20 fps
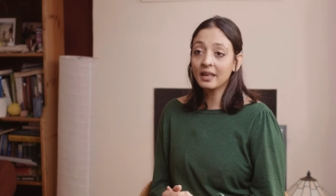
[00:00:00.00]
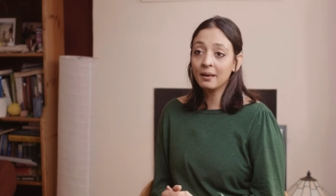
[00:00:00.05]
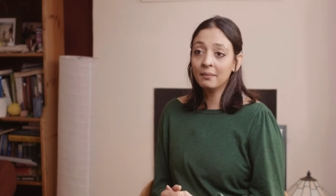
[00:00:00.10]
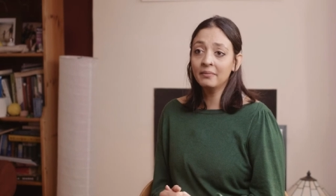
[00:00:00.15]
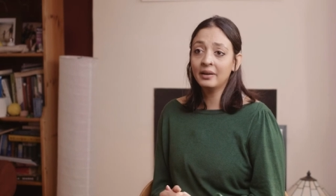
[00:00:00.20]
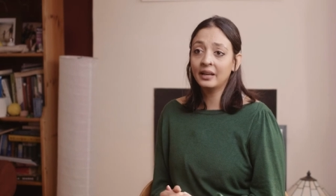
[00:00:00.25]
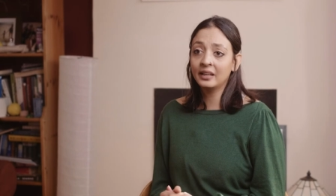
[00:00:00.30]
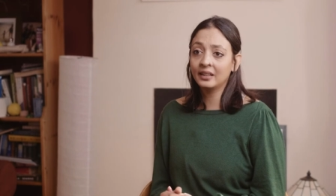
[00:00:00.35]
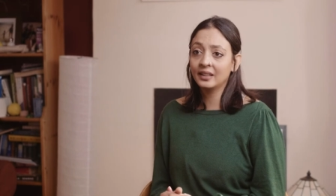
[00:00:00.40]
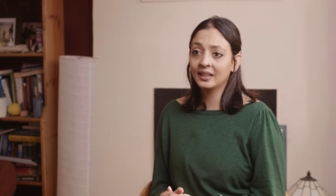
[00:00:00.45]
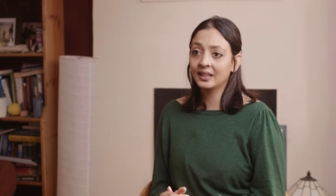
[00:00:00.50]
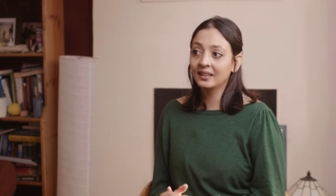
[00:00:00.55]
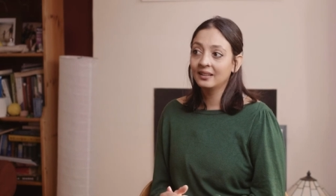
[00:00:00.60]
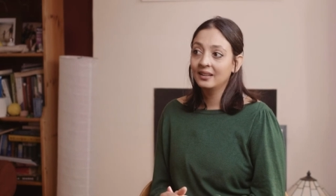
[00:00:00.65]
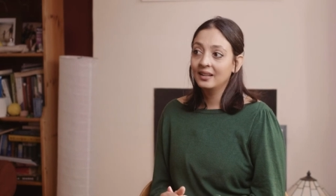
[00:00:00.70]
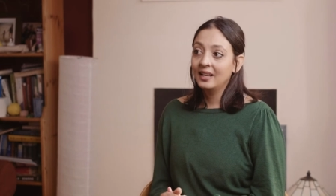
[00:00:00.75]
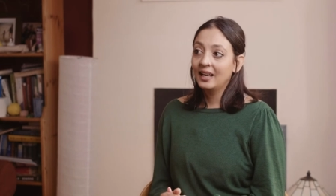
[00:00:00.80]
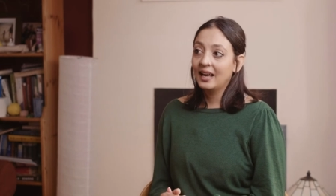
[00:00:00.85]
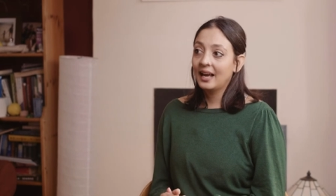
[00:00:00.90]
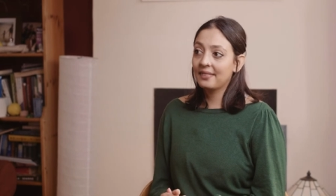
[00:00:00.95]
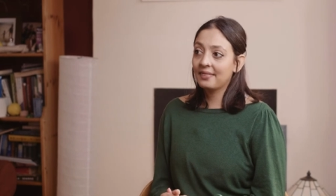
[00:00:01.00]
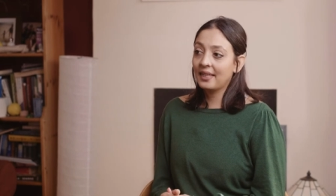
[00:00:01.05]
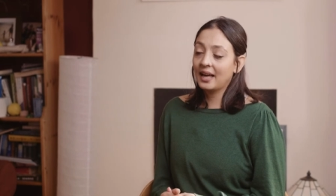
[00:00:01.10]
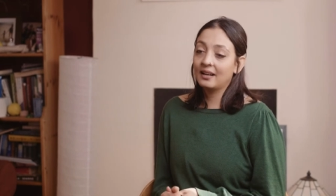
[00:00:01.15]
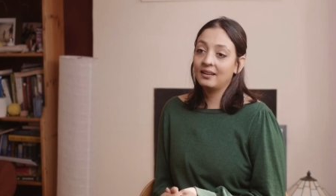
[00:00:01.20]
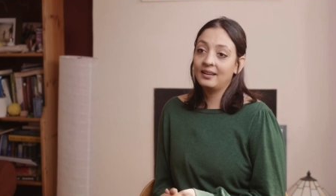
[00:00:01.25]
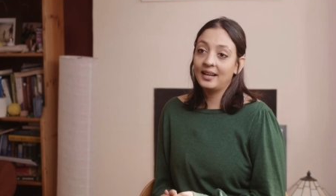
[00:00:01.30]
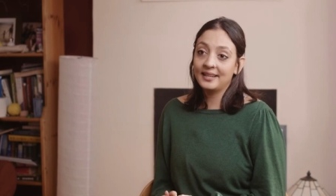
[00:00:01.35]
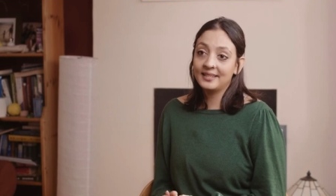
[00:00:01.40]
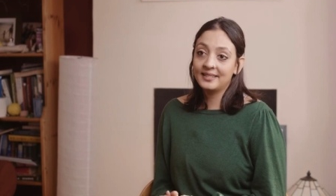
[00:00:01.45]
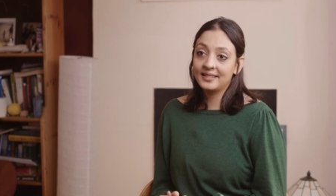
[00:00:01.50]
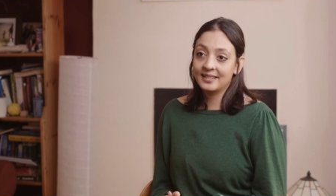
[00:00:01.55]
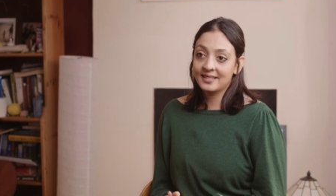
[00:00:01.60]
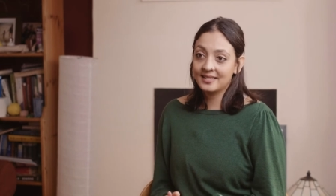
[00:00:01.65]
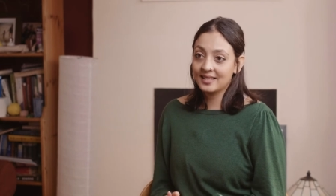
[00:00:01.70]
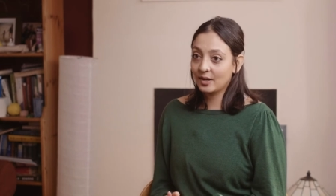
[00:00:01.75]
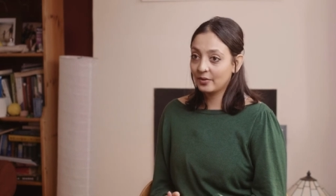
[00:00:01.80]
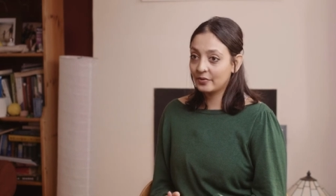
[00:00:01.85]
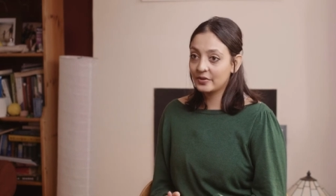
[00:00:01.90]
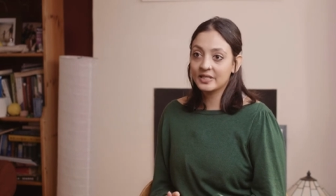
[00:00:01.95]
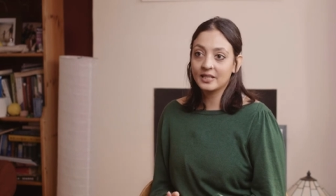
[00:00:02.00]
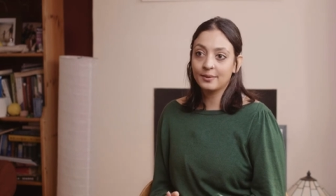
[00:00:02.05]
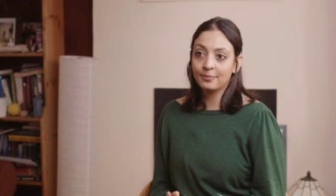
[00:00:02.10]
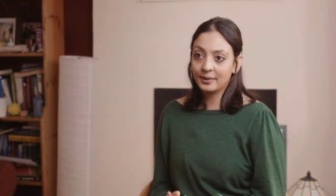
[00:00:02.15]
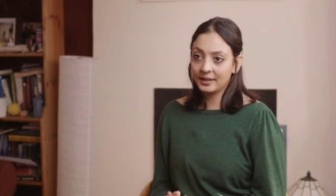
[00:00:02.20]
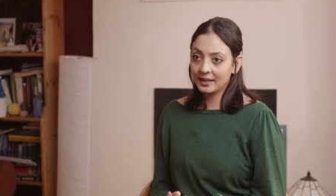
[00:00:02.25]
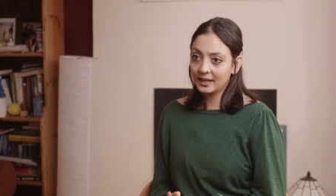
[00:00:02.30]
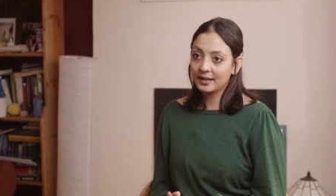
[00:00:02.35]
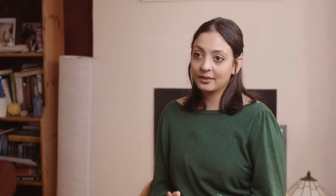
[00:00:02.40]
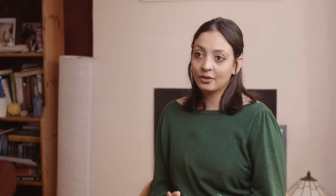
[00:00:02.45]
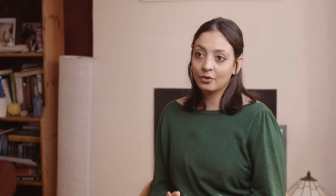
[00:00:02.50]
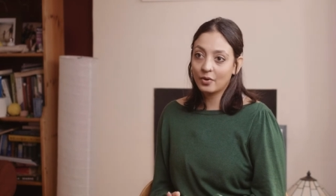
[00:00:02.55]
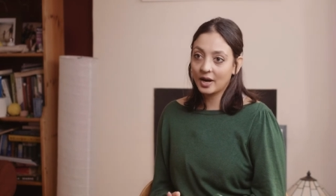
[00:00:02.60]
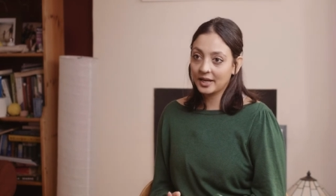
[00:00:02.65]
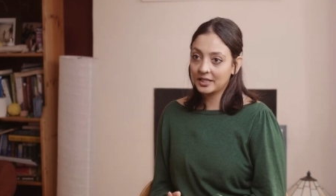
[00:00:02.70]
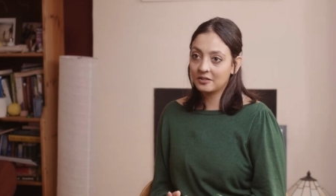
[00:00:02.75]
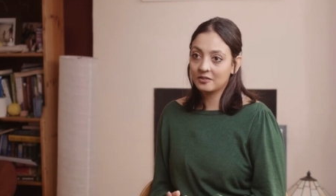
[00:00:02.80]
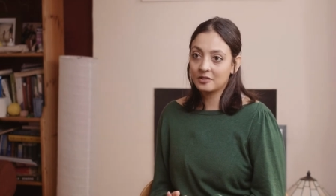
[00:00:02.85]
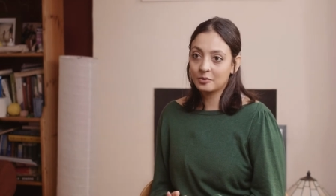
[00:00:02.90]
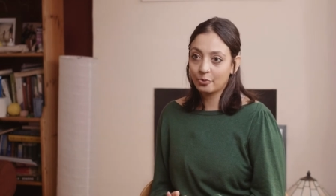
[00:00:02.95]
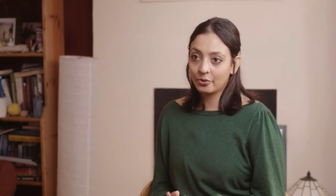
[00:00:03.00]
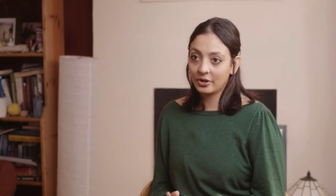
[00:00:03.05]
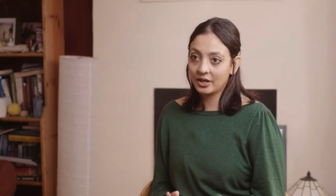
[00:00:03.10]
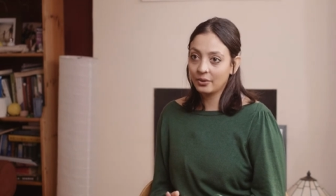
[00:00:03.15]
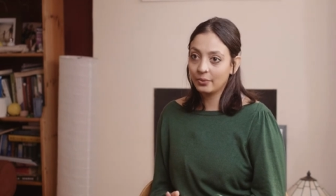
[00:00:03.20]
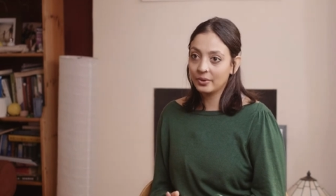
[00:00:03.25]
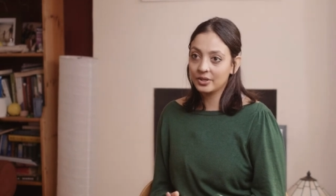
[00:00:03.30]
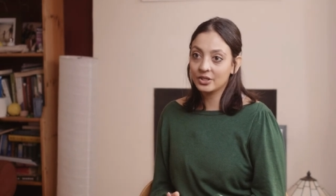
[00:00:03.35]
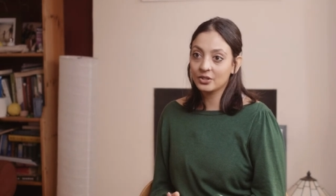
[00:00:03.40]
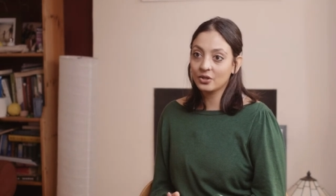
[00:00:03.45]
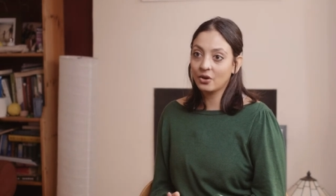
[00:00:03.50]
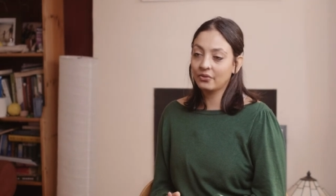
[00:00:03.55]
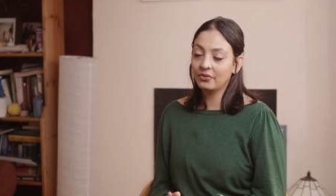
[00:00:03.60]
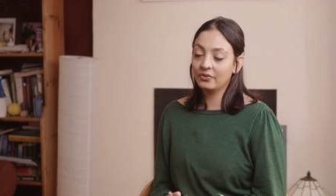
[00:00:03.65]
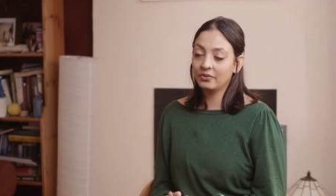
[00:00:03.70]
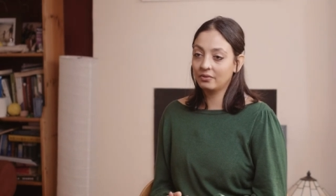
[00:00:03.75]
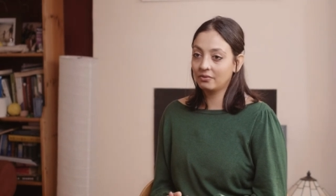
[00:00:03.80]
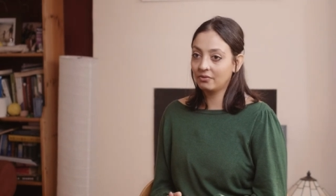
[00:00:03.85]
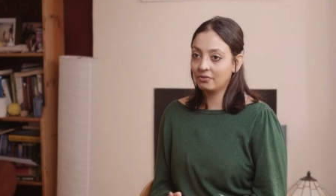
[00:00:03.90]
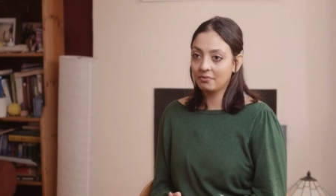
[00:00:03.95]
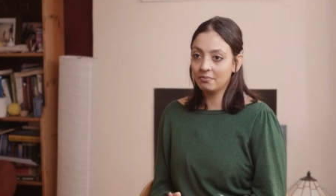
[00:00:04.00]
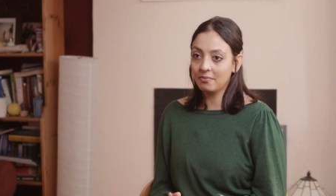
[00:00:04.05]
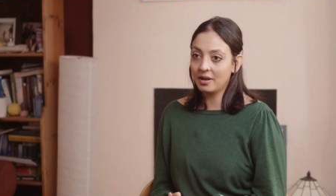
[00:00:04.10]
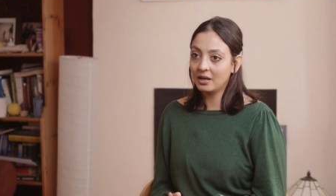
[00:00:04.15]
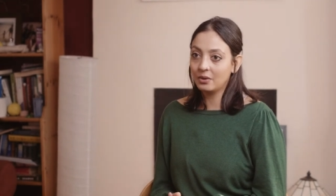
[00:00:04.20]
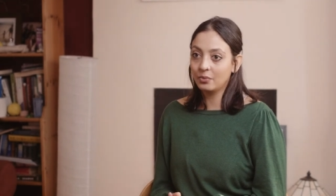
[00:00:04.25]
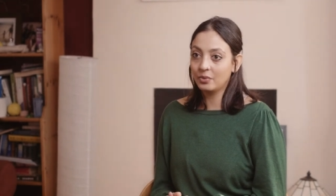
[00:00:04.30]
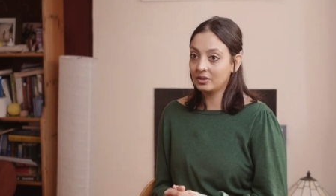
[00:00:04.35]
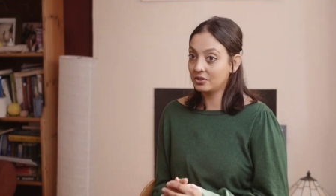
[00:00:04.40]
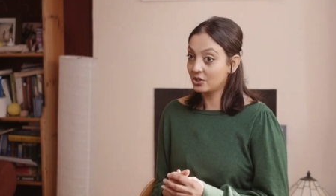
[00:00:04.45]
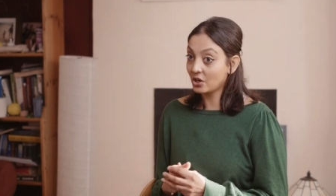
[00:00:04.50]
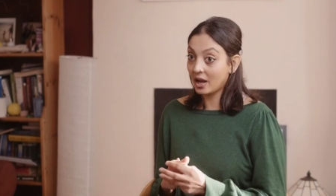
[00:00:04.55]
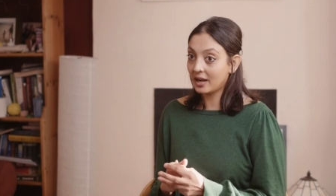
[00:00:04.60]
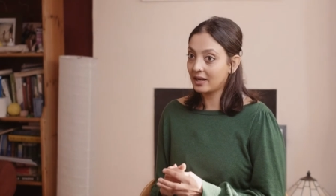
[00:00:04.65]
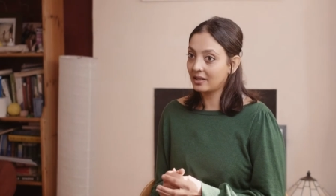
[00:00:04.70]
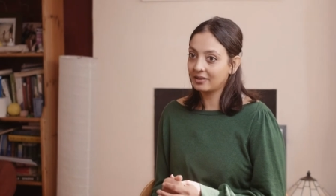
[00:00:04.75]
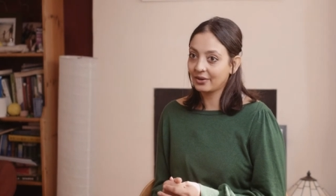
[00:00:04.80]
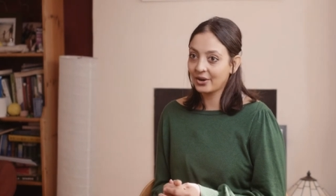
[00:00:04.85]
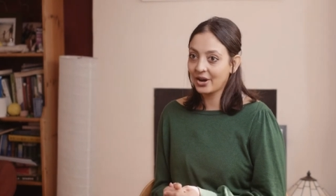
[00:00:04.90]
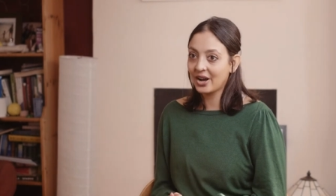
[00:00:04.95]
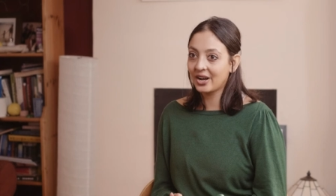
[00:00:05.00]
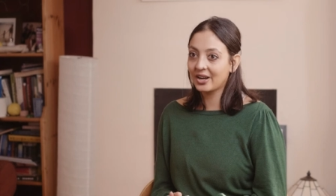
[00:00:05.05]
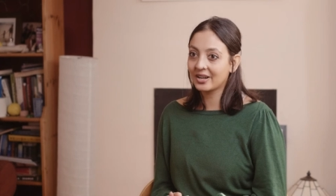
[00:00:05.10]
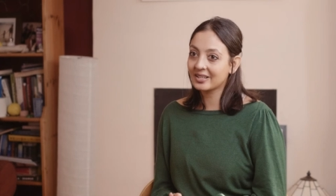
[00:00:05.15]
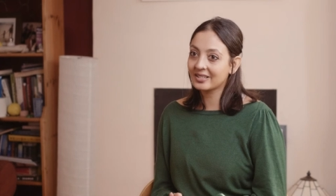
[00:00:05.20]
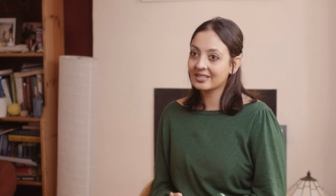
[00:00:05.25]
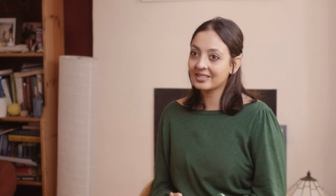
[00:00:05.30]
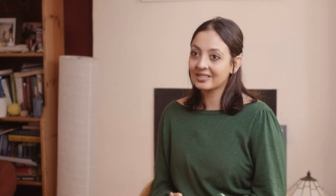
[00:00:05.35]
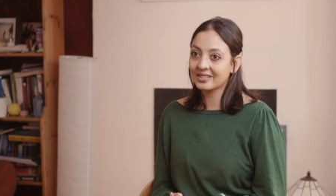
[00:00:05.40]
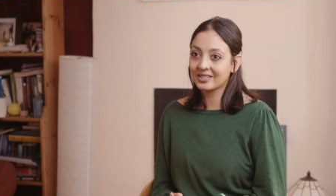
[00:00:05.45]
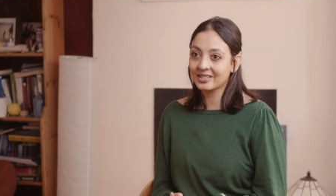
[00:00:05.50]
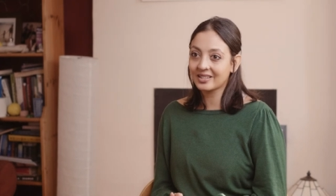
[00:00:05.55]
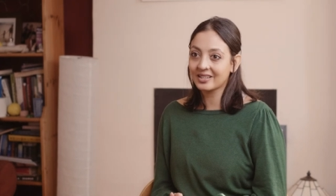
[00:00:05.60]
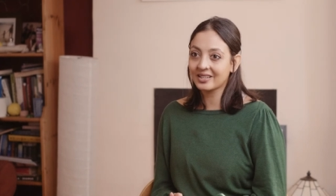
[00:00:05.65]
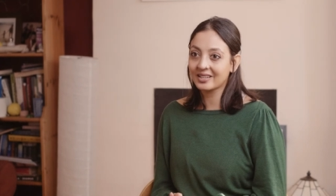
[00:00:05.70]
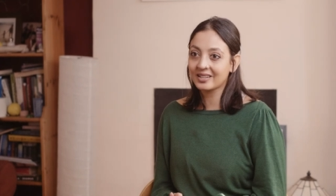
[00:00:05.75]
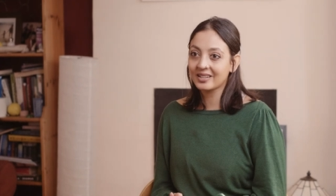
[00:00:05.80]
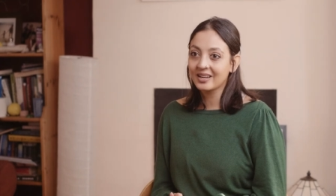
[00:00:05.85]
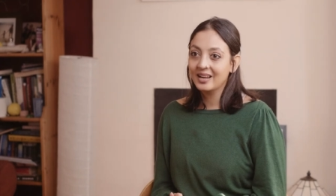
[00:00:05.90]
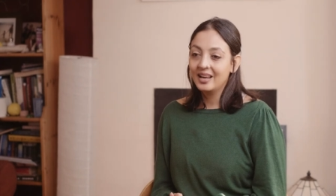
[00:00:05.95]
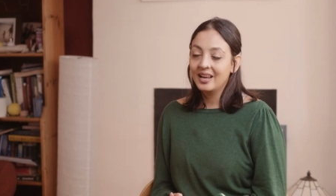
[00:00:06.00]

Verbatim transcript: manner and that lent itself to something like the Rite of Spring which is often made with giant casts and